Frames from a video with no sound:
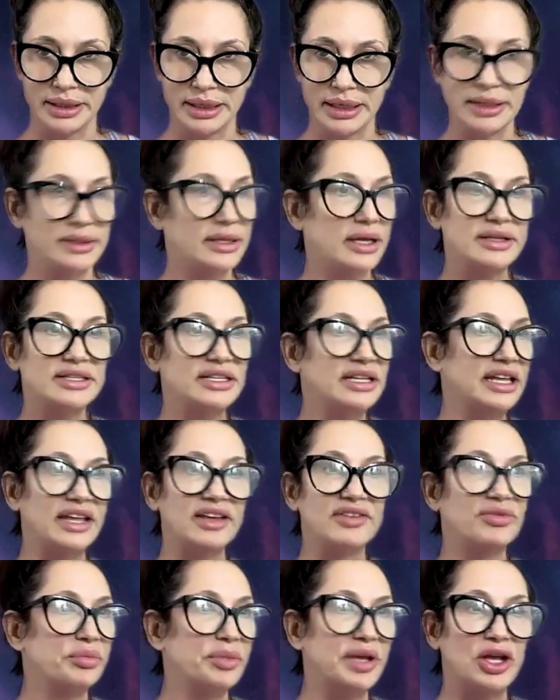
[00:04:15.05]
It doesn't
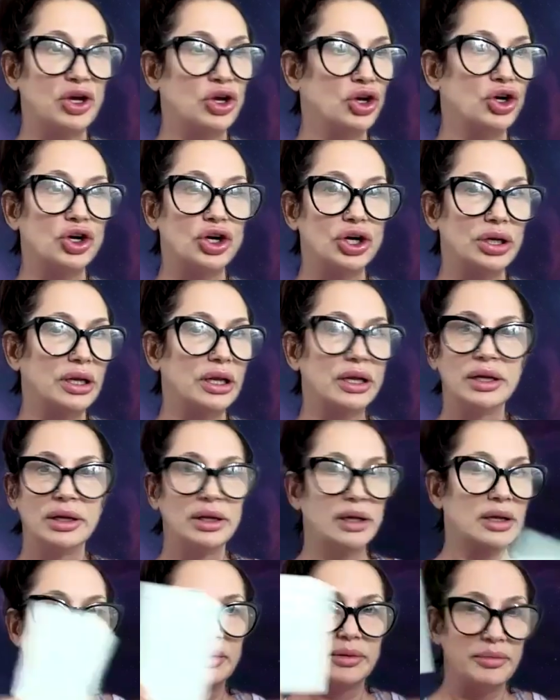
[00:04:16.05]
give me good
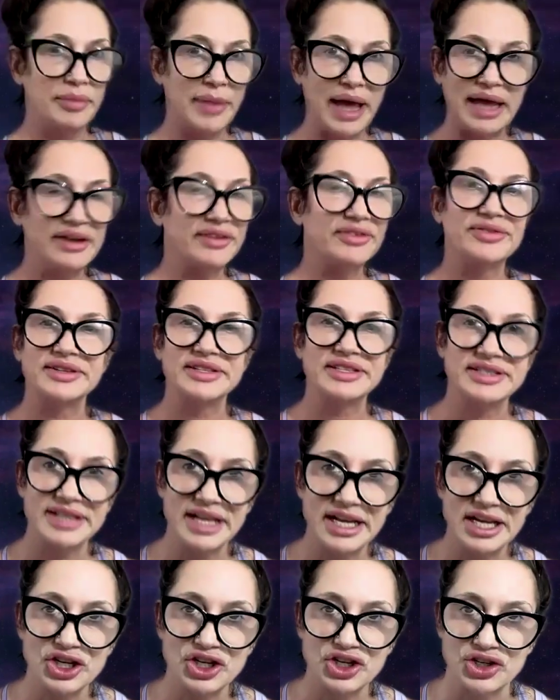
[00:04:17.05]

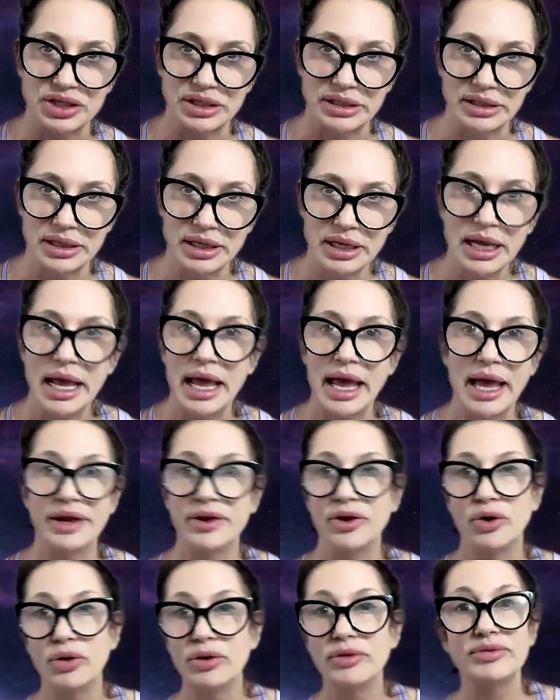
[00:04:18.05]
manifestation.
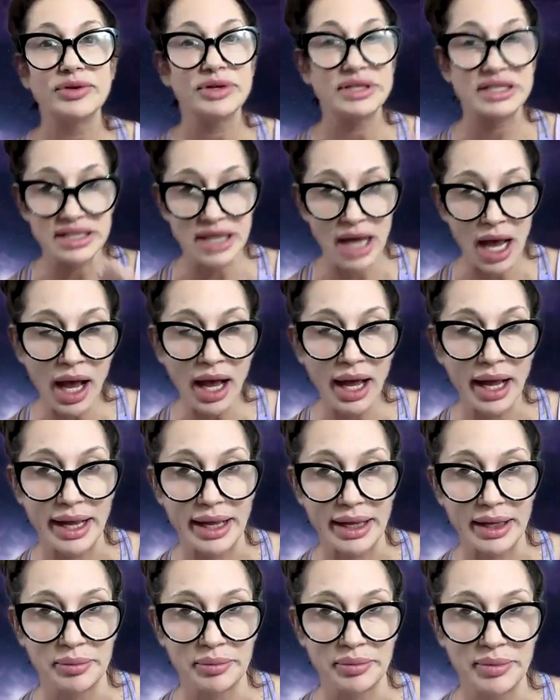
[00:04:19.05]
And over
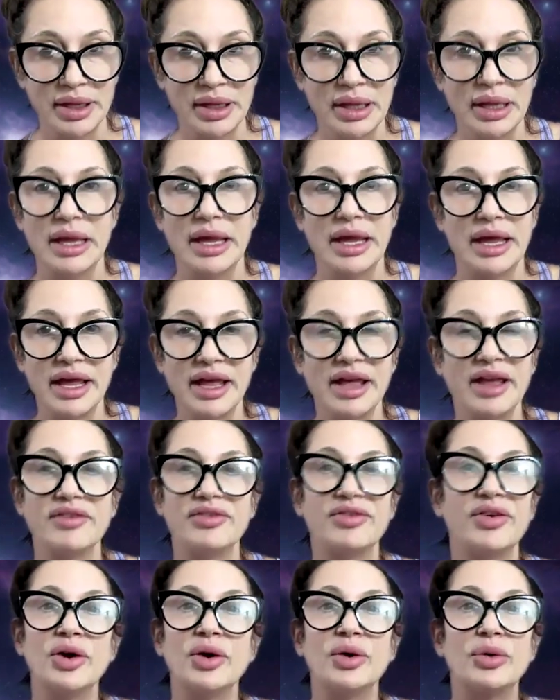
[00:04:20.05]
time,
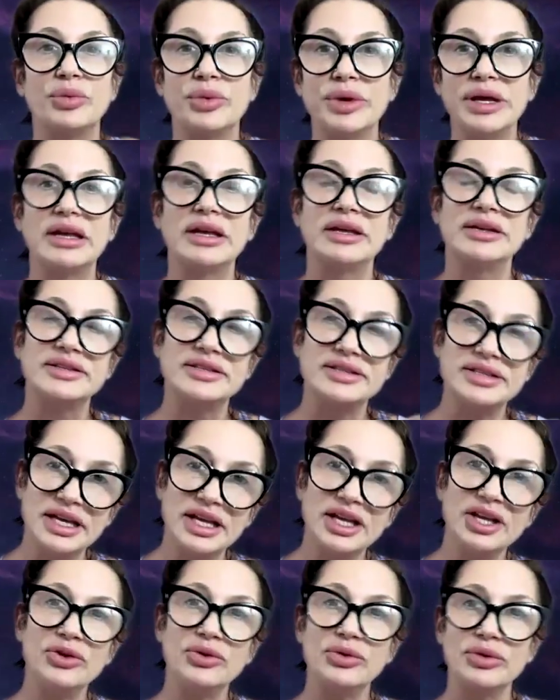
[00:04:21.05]
if we
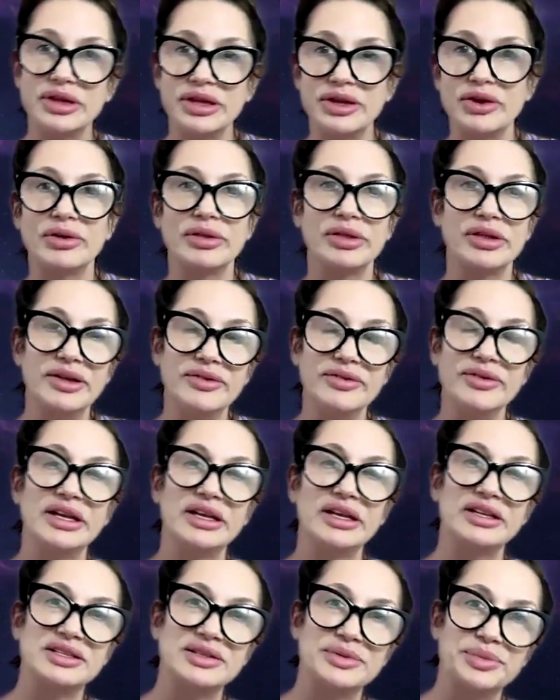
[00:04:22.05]
continually are
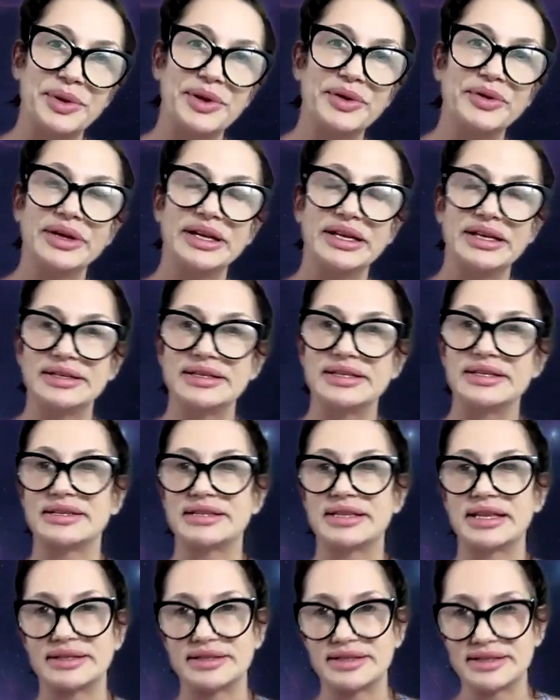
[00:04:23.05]
living
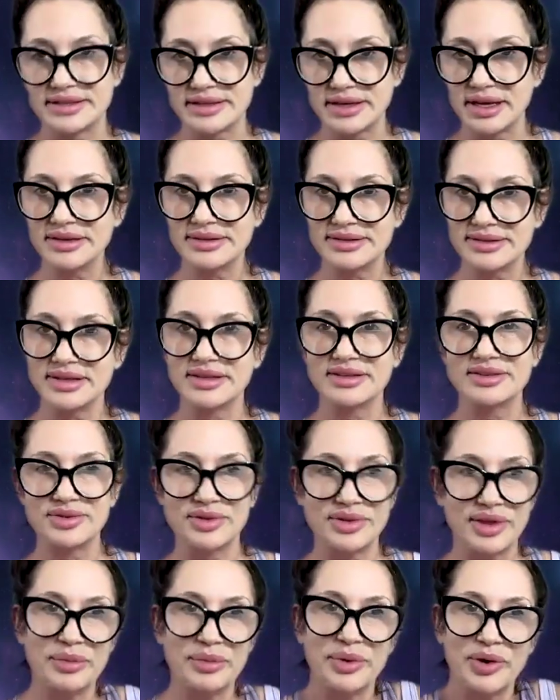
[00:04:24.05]
experiences that disgust us,
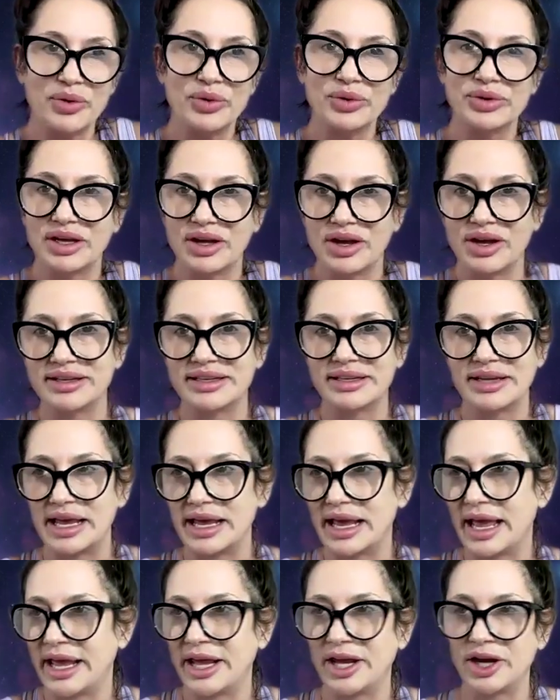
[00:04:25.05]
then we're holding on to
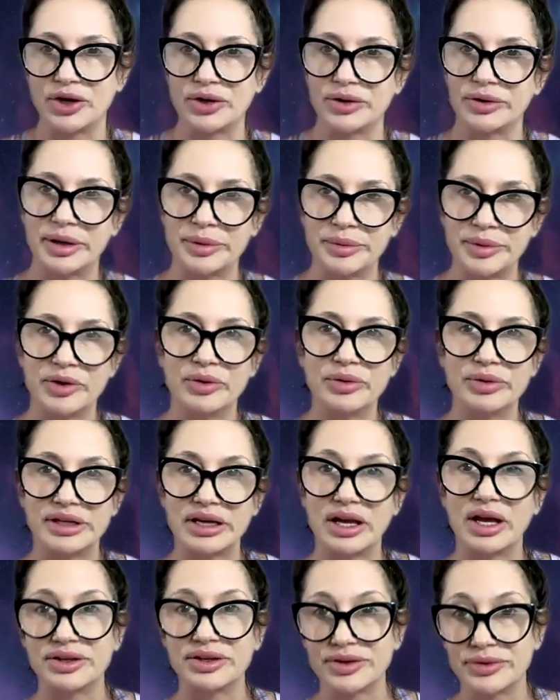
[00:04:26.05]
anger and we're
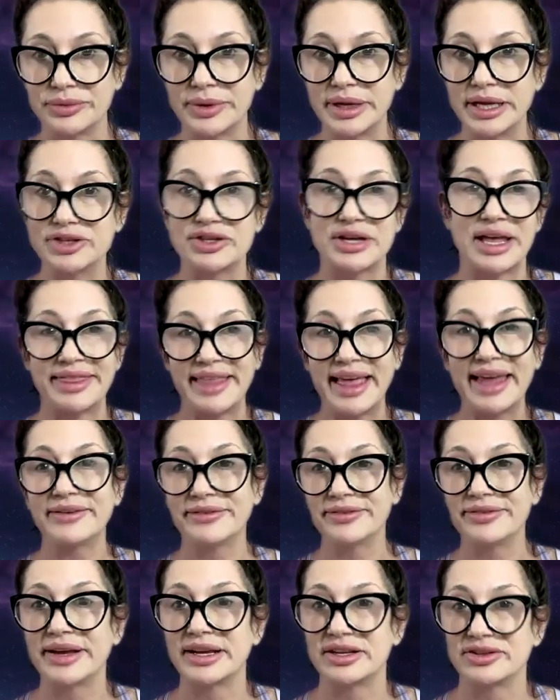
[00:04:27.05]
holding on to rage, and that
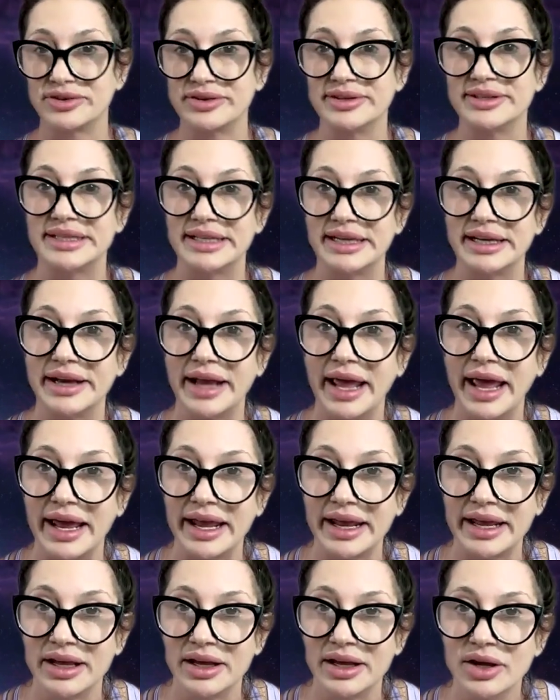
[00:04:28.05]
affects our
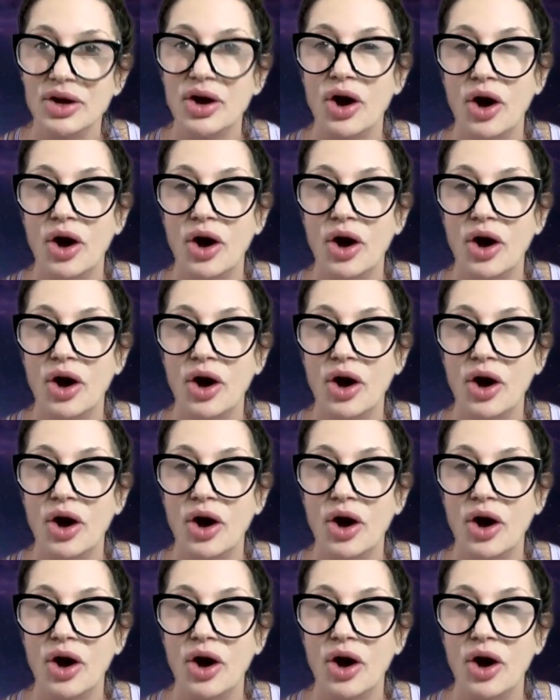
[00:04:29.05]
DNA.